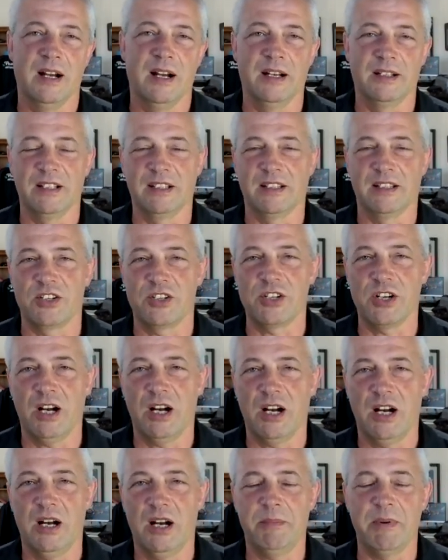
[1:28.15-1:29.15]
did the
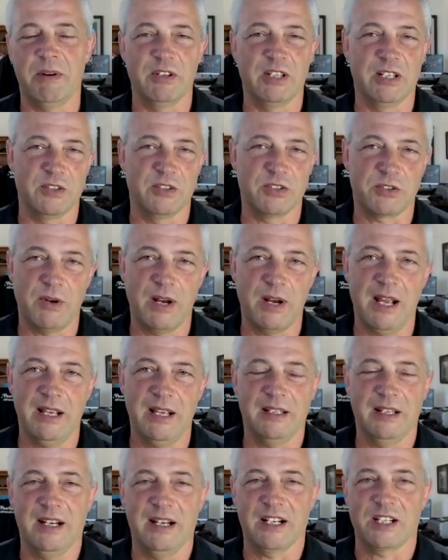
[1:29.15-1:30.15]
job. Everything was
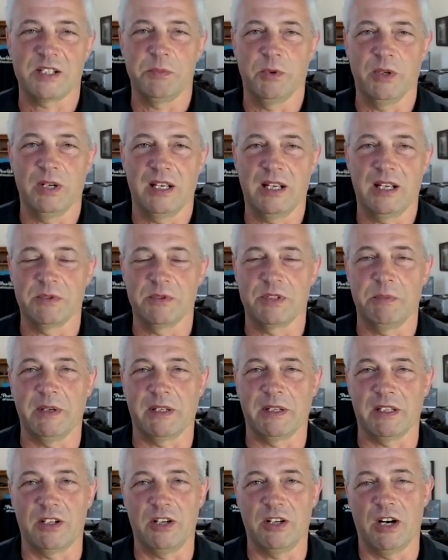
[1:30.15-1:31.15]
great. The next morning he comes to
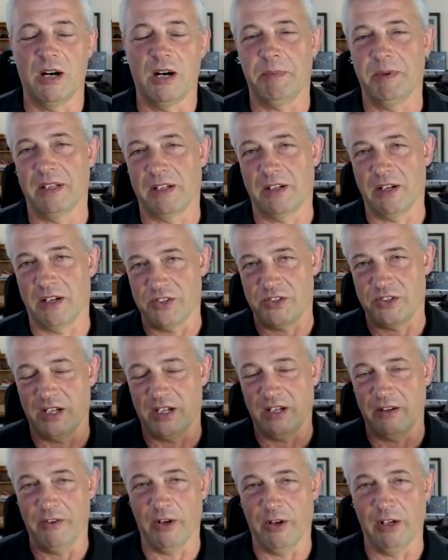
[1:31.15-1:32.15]
pick the car up, and the car's
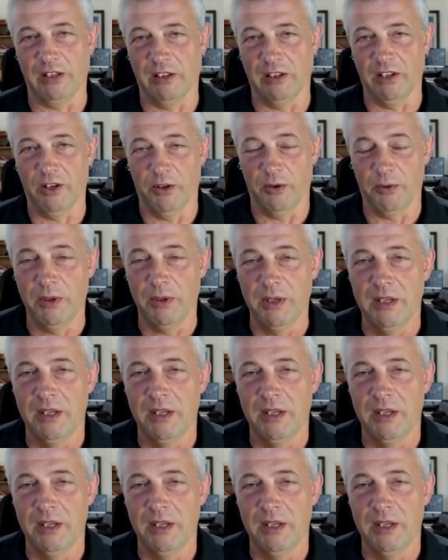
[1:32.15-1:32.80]
sitting very low.